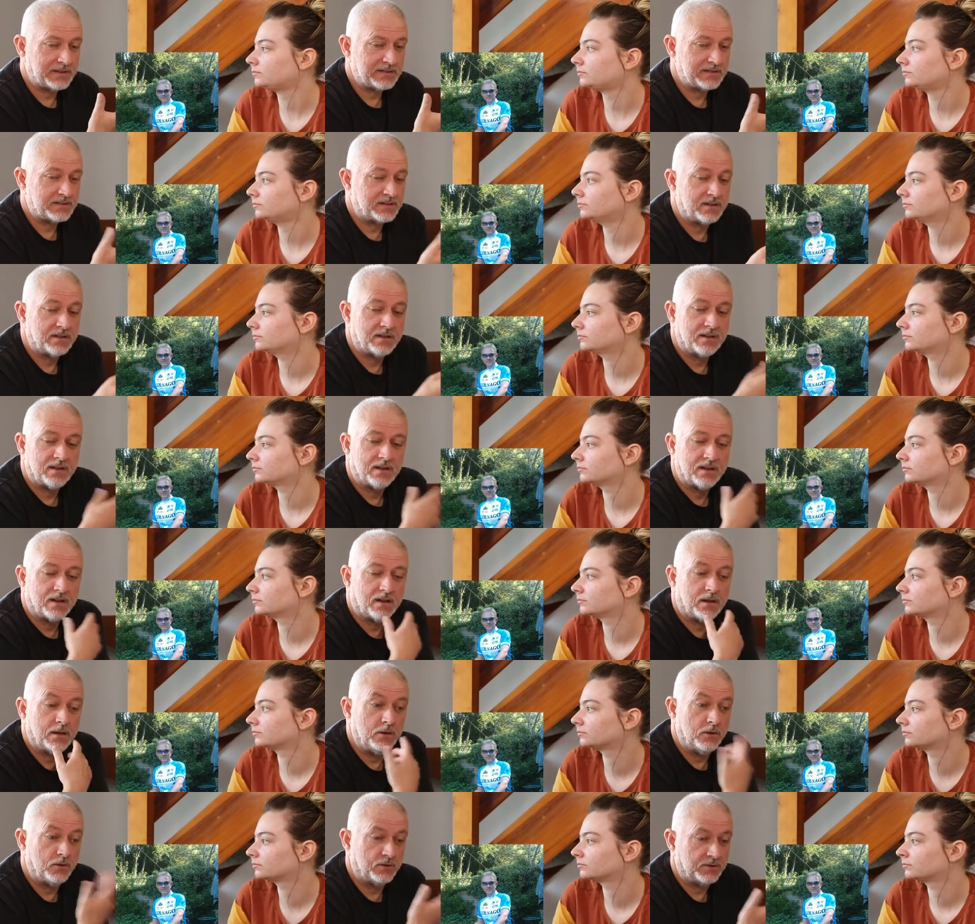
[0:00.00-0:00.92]
Speaker 1: better,
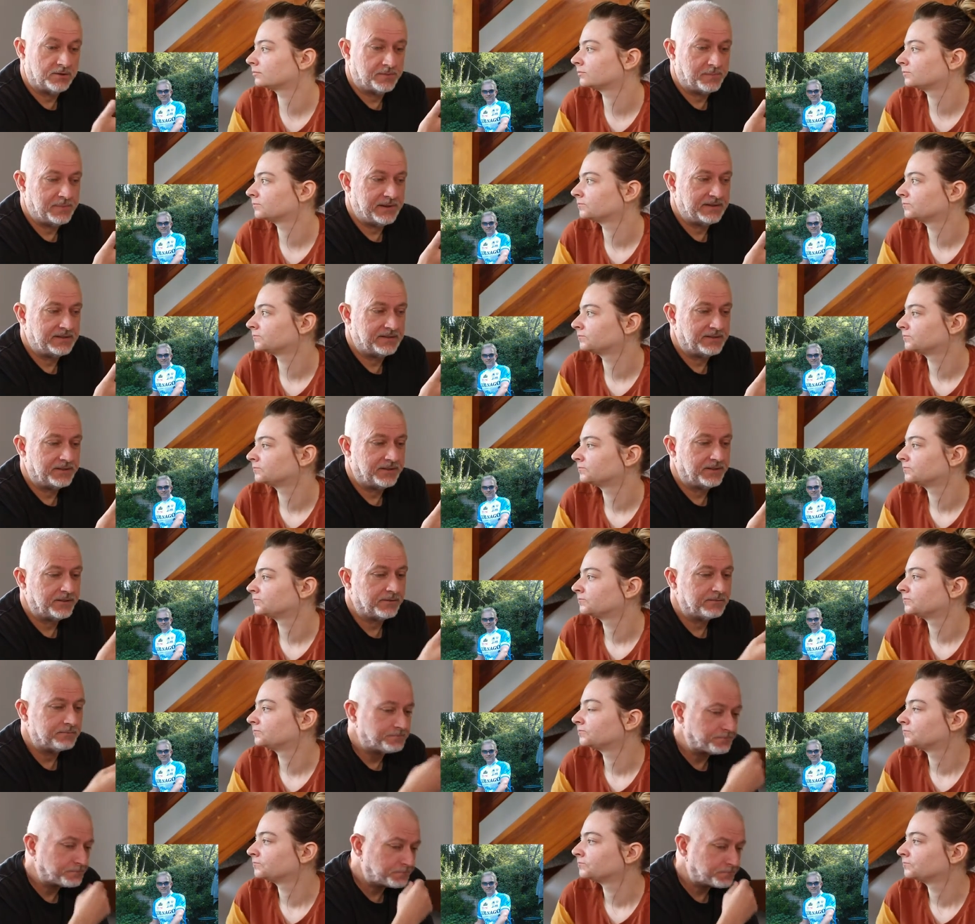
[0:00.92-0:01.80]
I looked better.